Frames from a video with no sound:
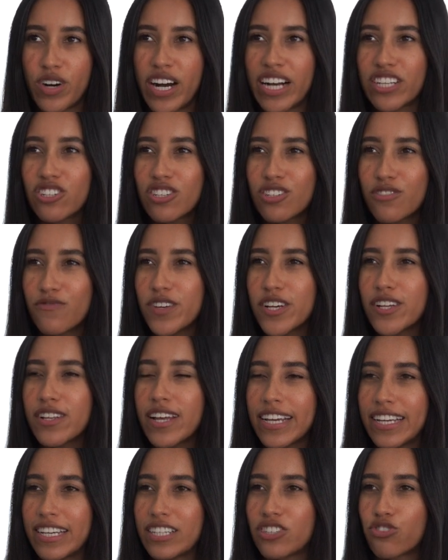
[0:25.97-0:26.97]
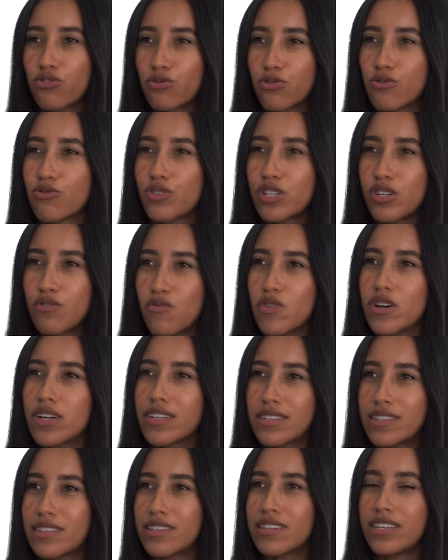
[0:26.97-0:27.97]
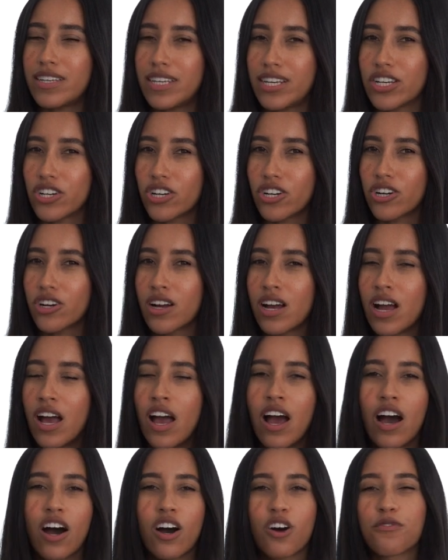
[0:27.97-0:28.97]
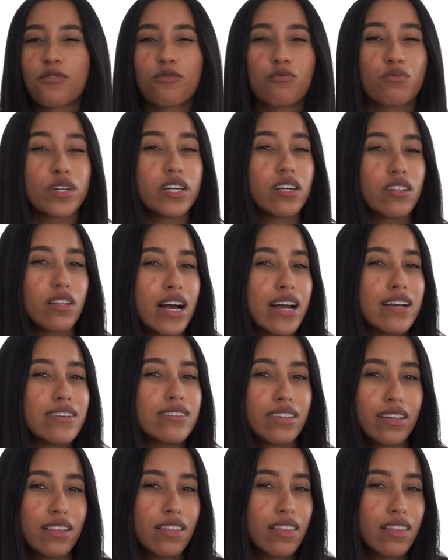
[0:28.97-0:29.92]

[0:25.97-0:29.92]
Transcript: I just feel like it truly was the year of realizing